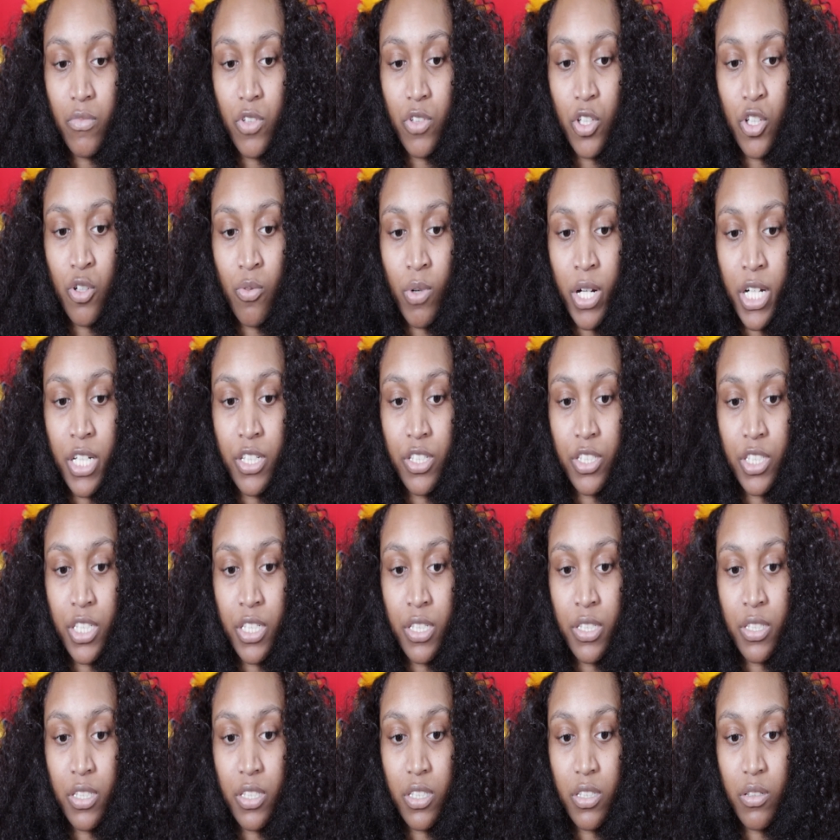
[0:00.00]

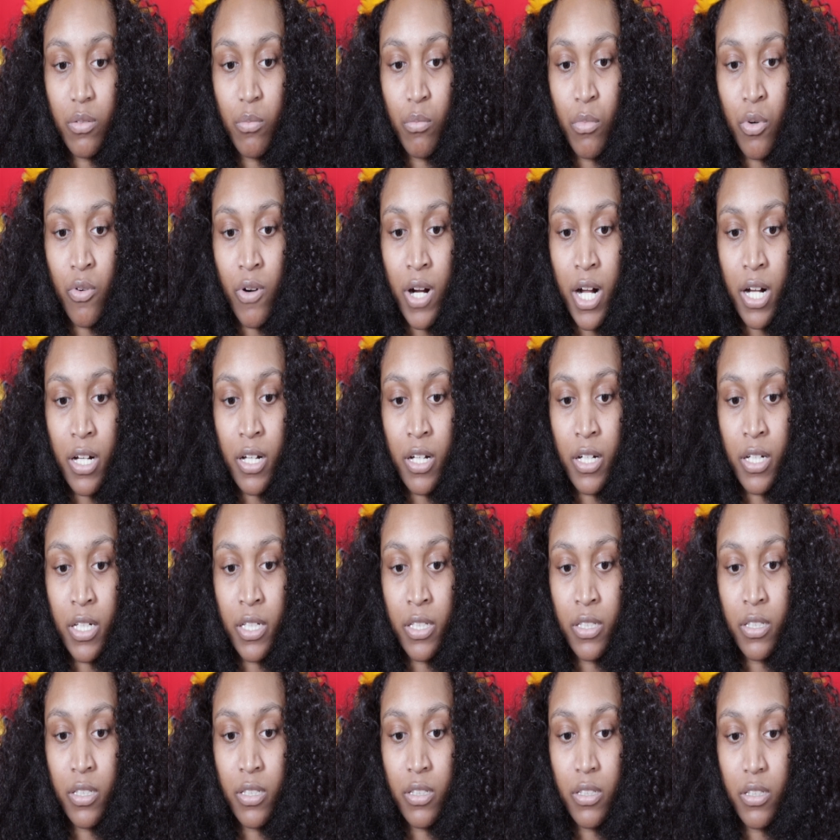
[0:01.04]
Eurasians,
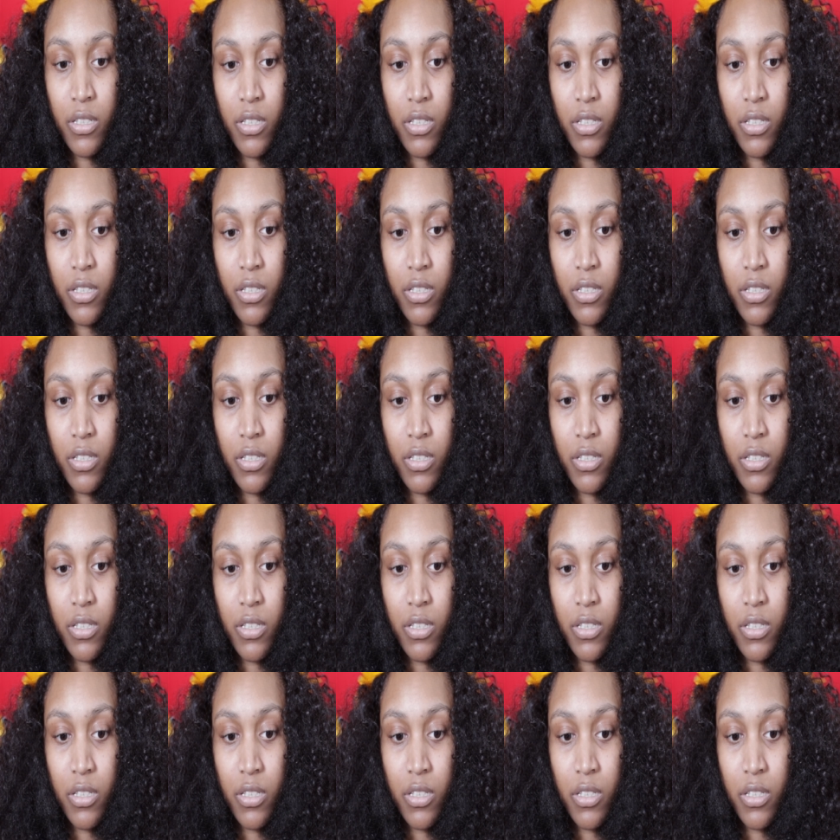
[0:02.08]
Moroccan,